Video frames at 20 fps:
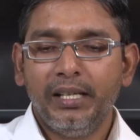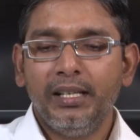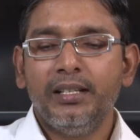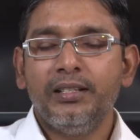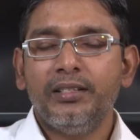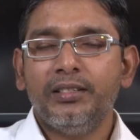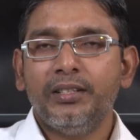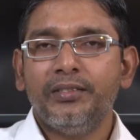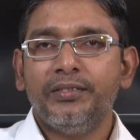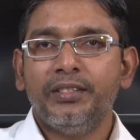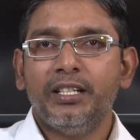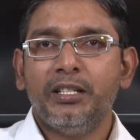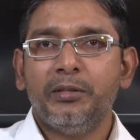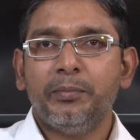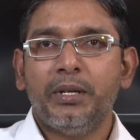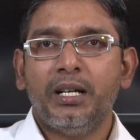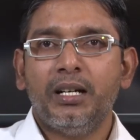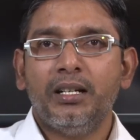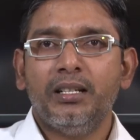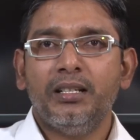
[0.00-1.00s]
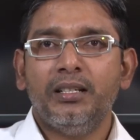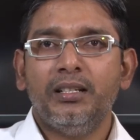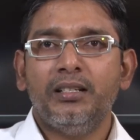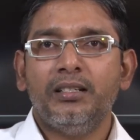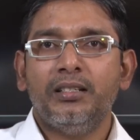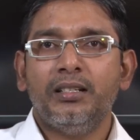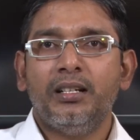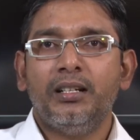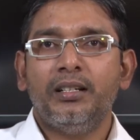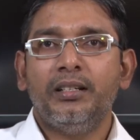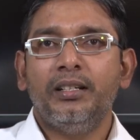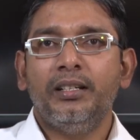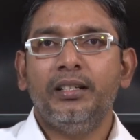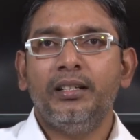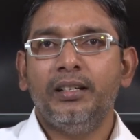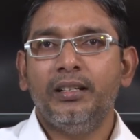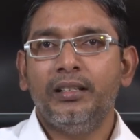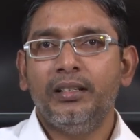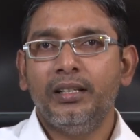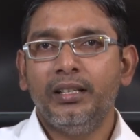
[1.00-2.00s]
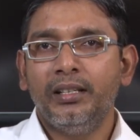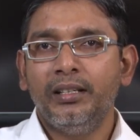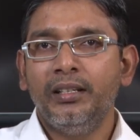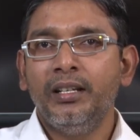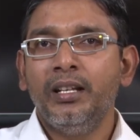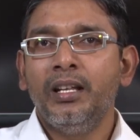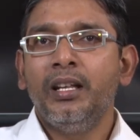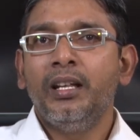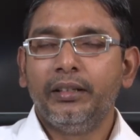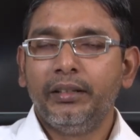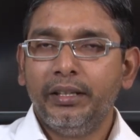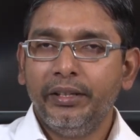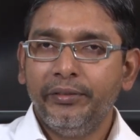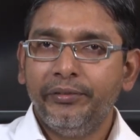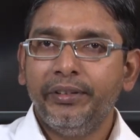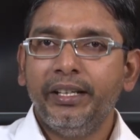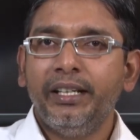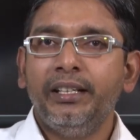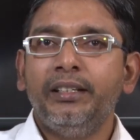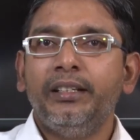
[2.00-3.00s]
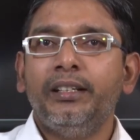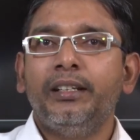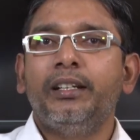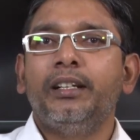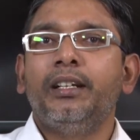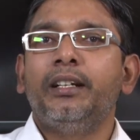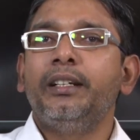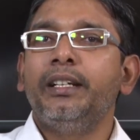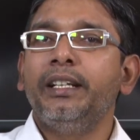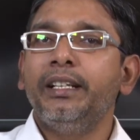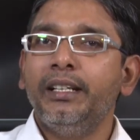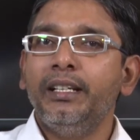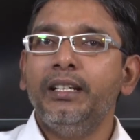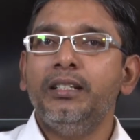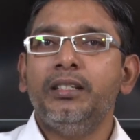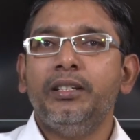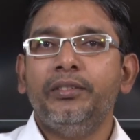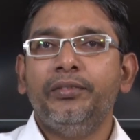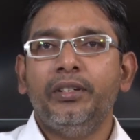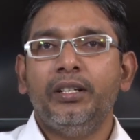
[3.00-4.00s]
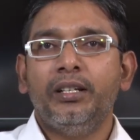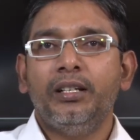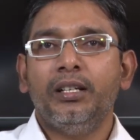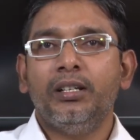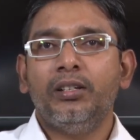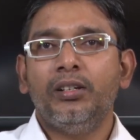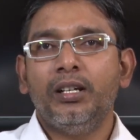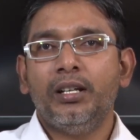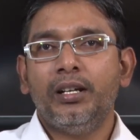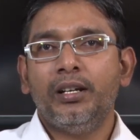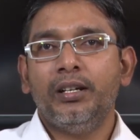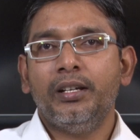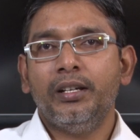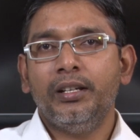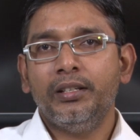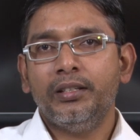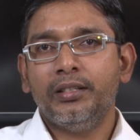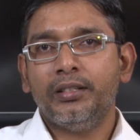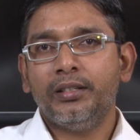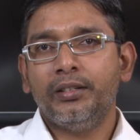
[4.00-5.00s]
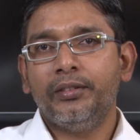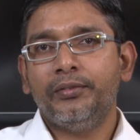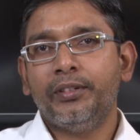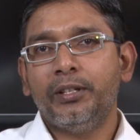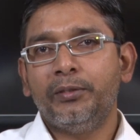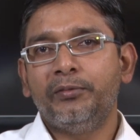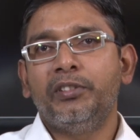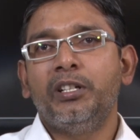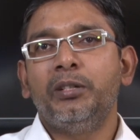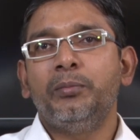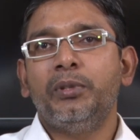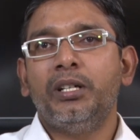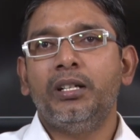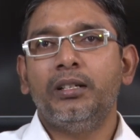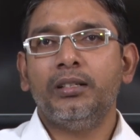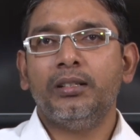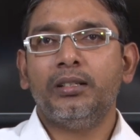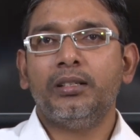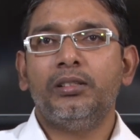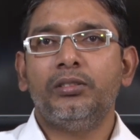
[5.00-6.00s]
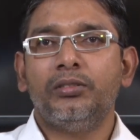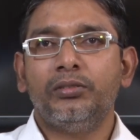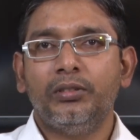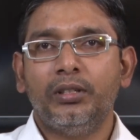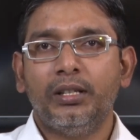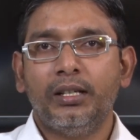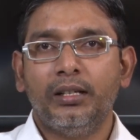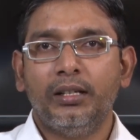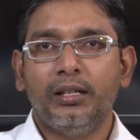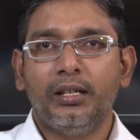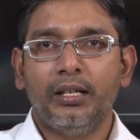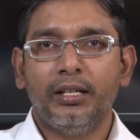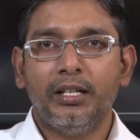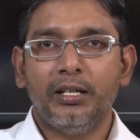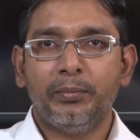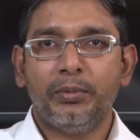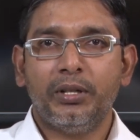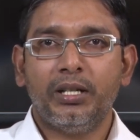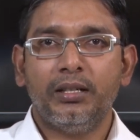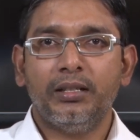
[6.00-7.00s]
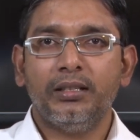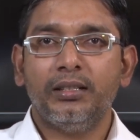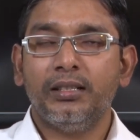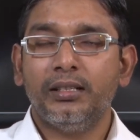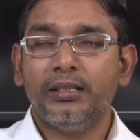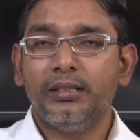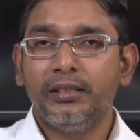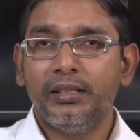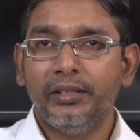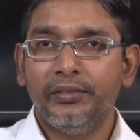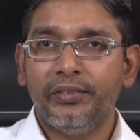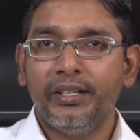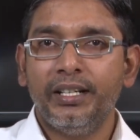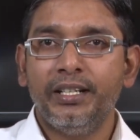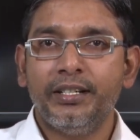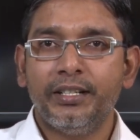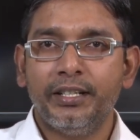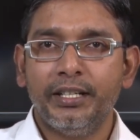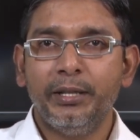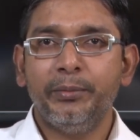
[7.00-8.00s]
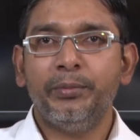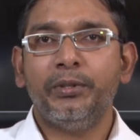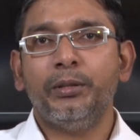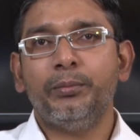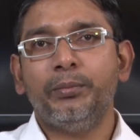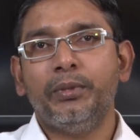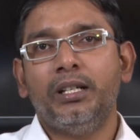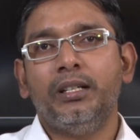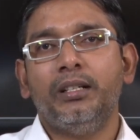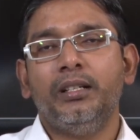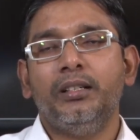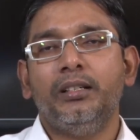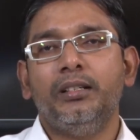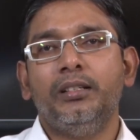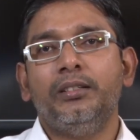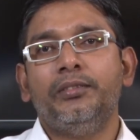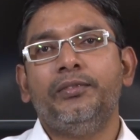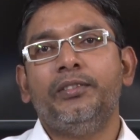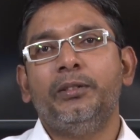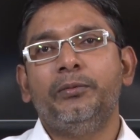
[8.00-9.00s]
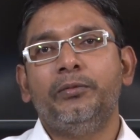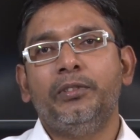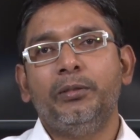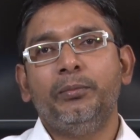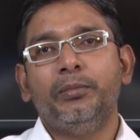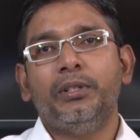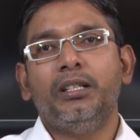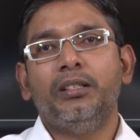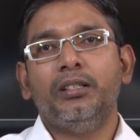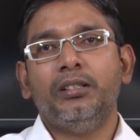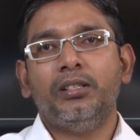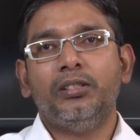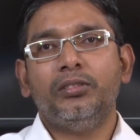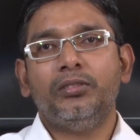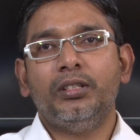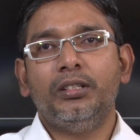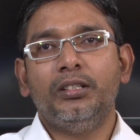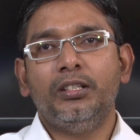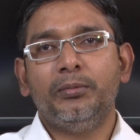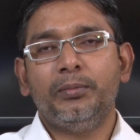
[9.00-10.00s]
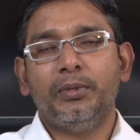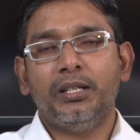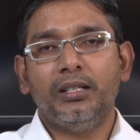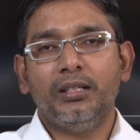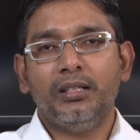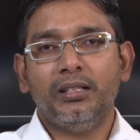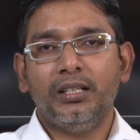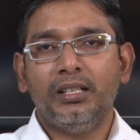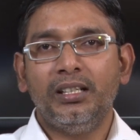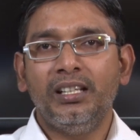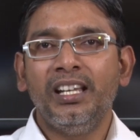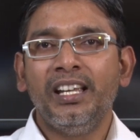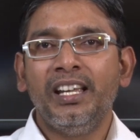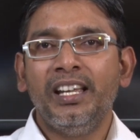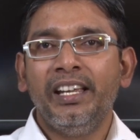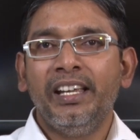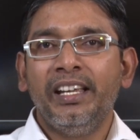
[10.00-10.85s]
millions of such particles are there and then different uh, degrees of irregularities uh, from one particle to uh, other particle, different shapes of particles from one particle to other particle.